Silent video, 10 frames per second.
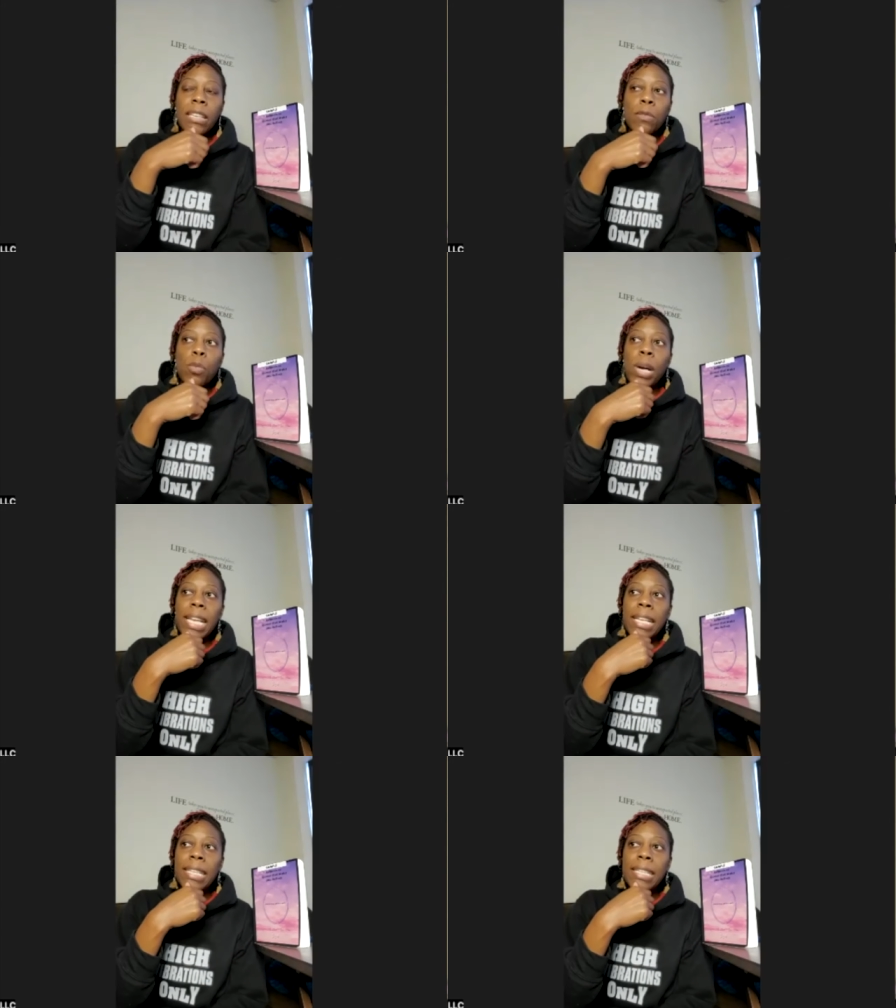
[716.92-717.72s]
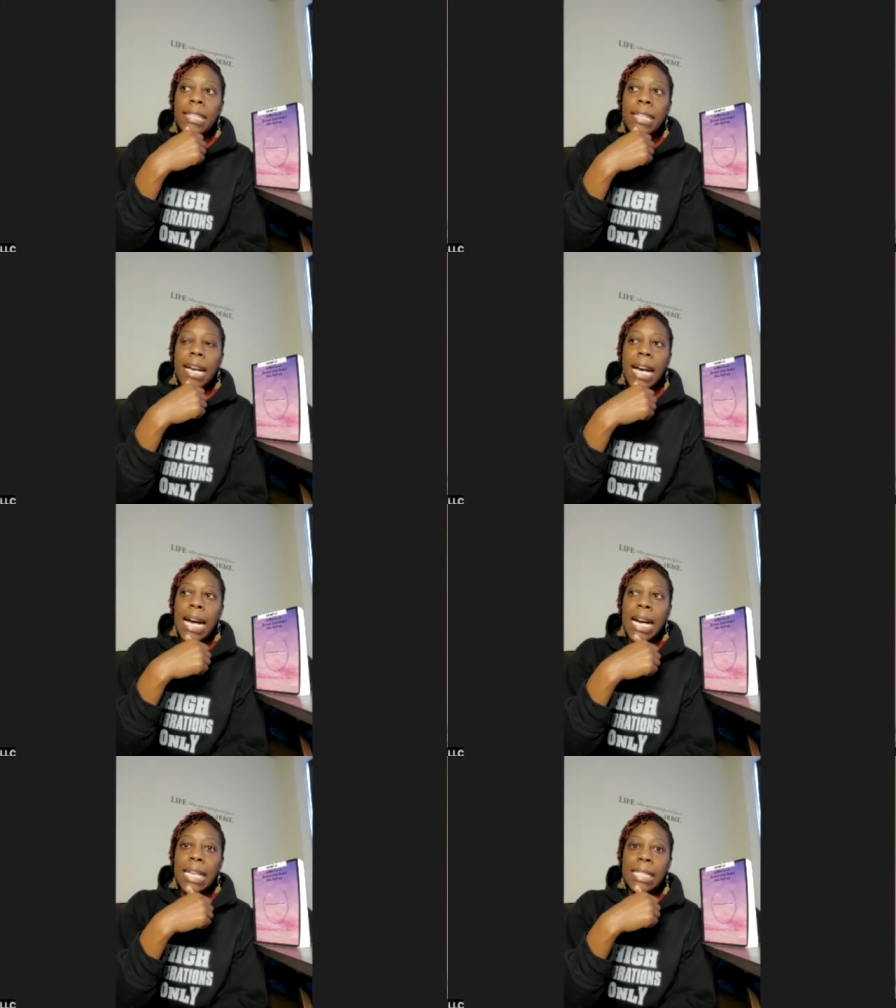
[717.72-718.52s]
when
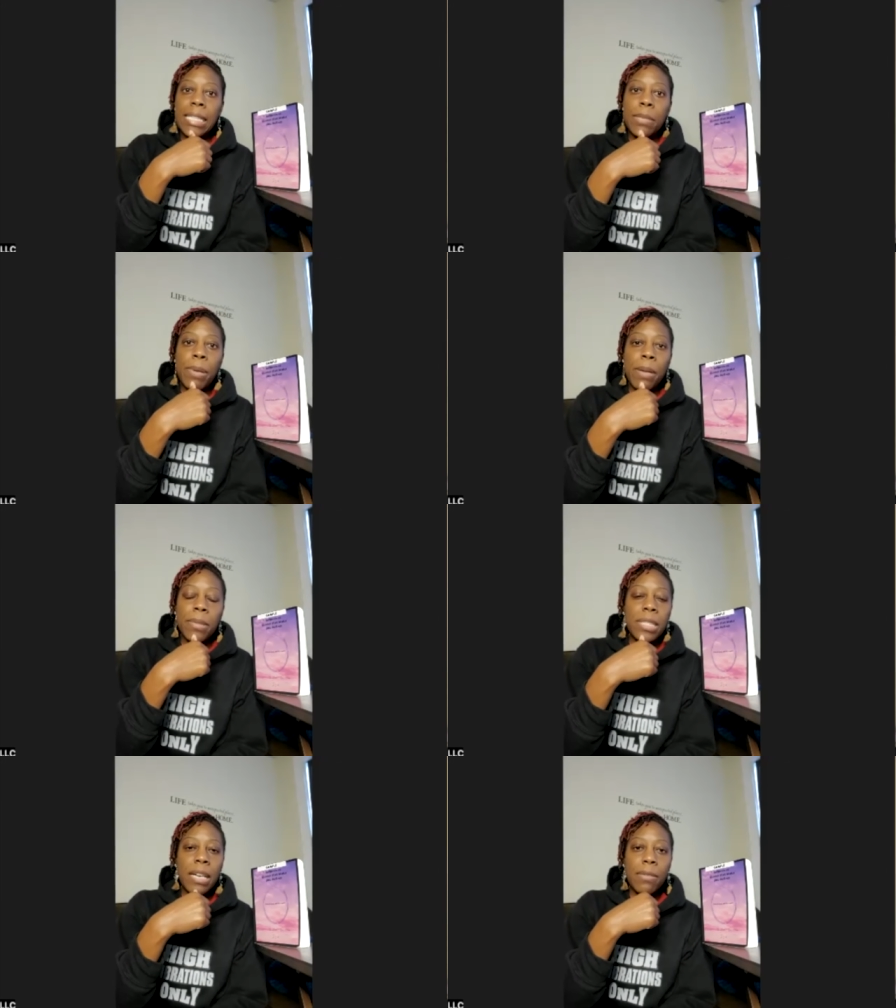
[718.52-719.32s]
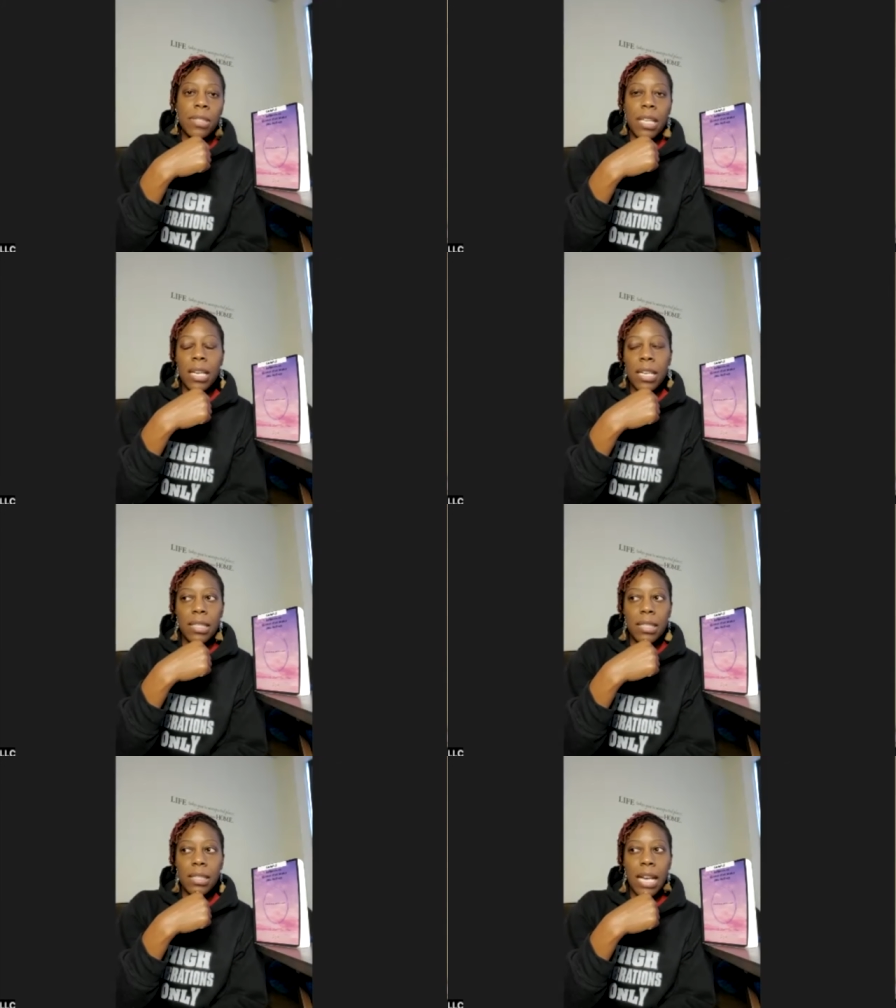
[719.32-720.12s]
I did publish, I was like,
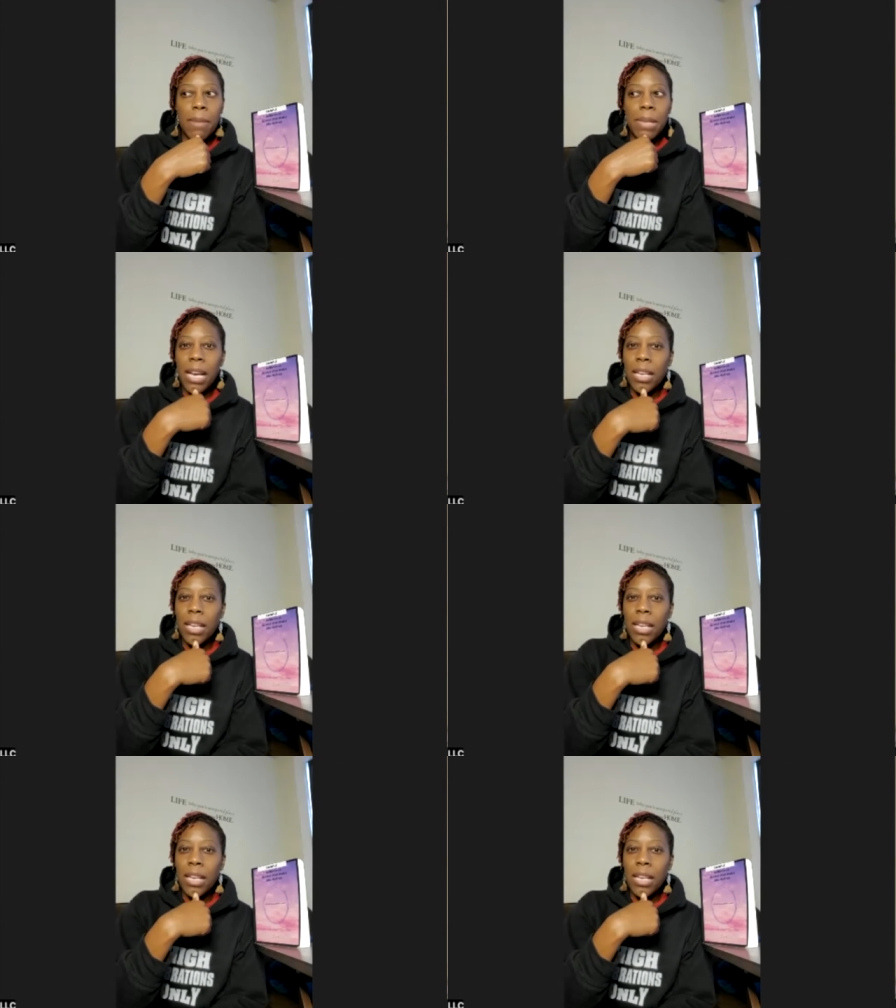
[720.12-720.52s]
I'm not